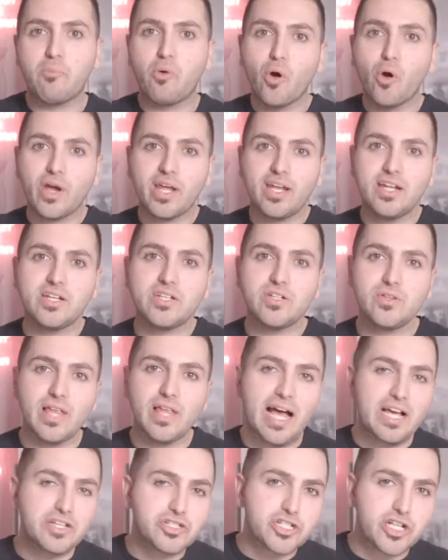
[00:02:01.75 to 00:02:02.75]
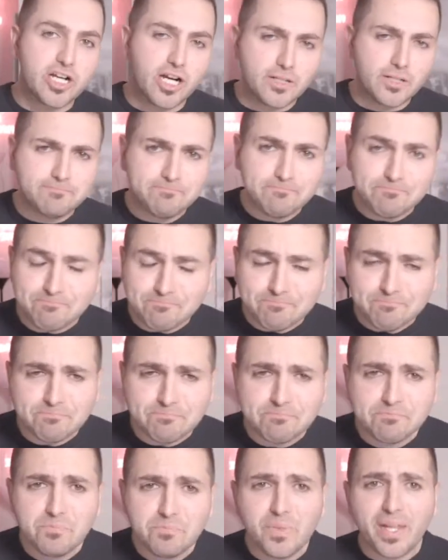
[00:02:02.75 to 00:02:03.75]
broken into last year.
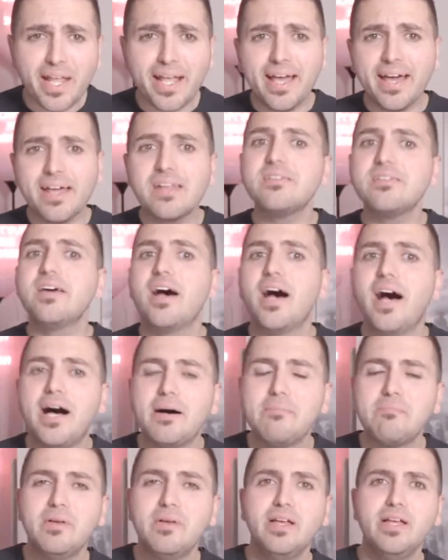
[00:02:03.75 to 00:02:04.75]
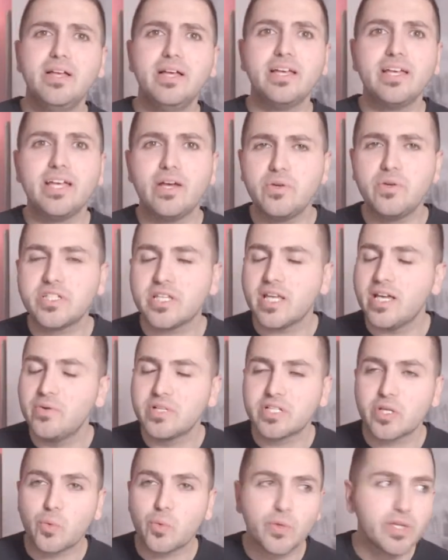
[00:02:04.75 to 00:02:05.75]
And it
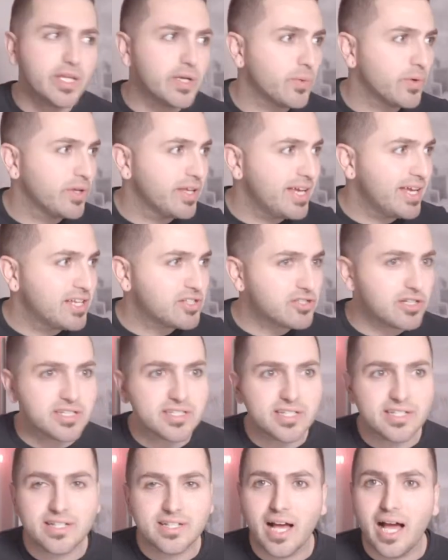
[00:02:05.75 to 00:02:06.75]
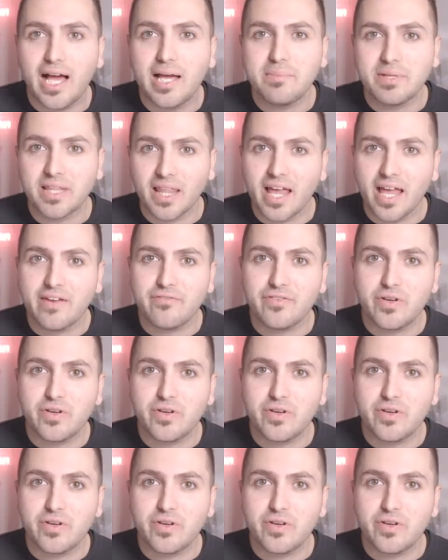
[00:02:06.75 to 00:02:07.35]
was a really, really interesting time in life.